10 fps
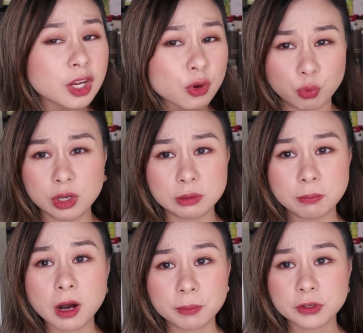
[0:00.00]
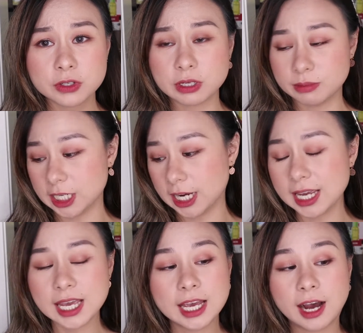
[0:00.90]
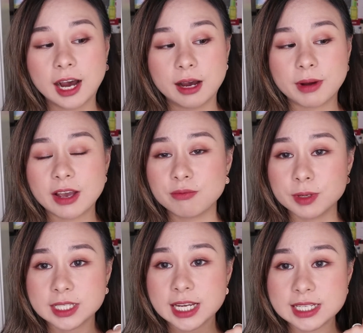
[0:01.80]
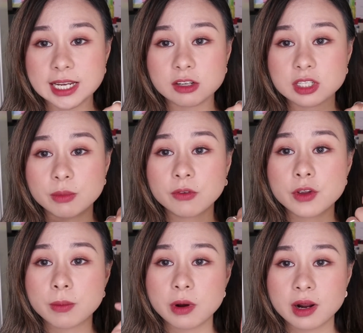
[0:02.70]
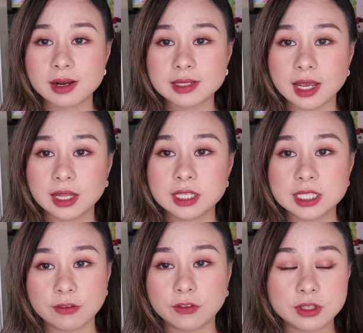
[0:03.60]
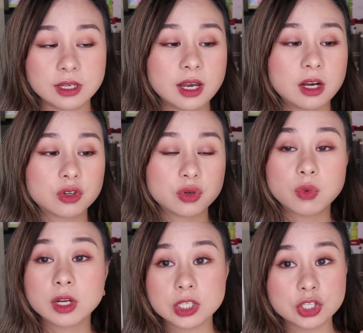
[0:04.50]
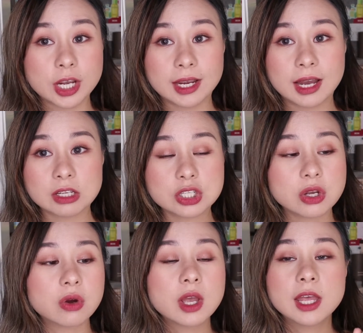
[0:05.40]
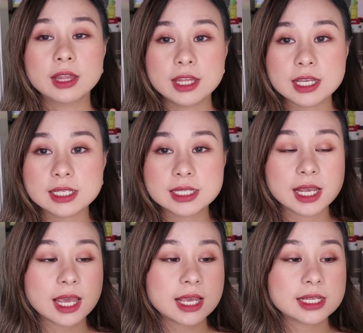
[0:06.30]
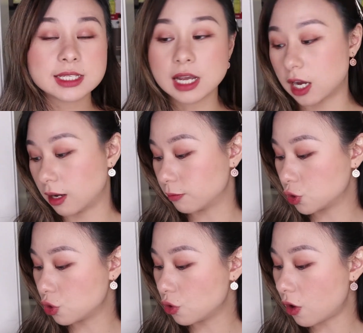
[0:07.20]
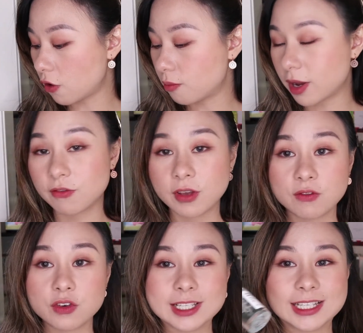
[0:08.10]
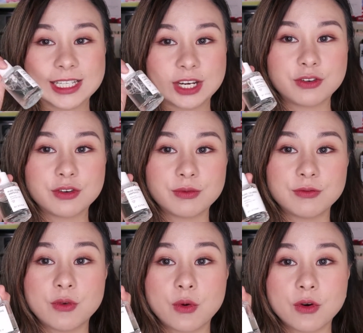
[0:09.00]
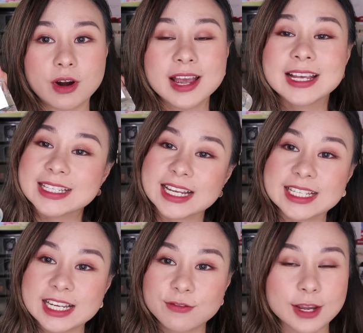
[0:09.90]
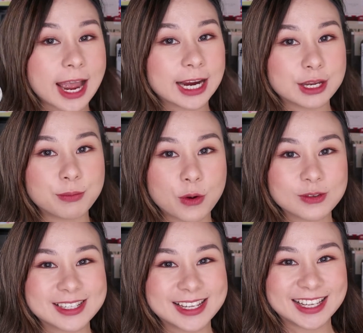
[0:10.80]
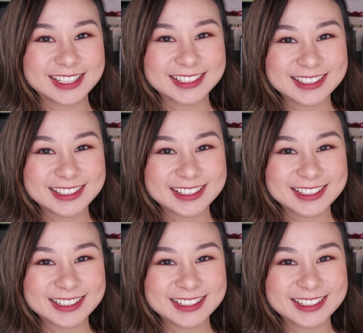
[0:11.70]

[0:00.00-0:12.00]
really popular someday. I've been testing out some of their products and definitely a good one to check out. So this is two of my favorite serum for sensitive and acne prone skin.